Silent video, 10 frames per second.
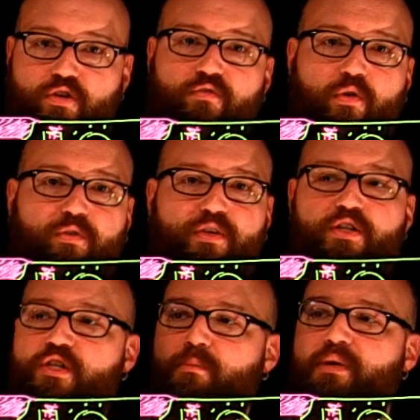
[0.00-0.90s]
voltage,
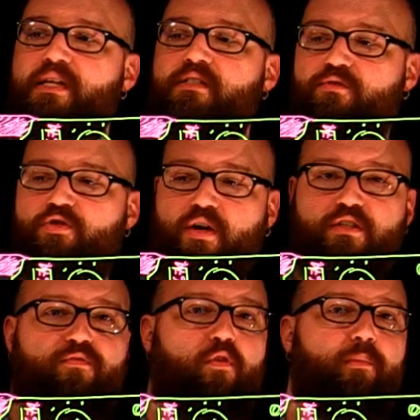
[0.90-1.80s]
the impedance of the
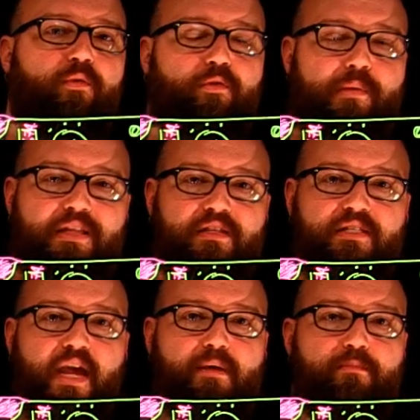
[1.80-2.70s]
transformer will remain the
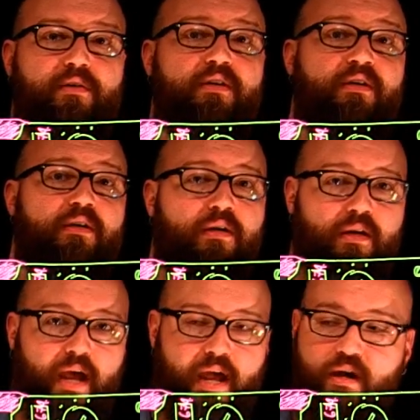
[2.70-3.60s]
same.
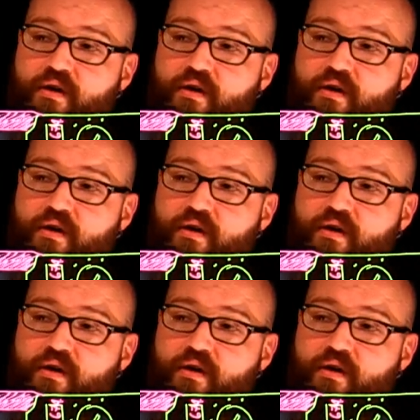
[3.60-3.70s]
Okay?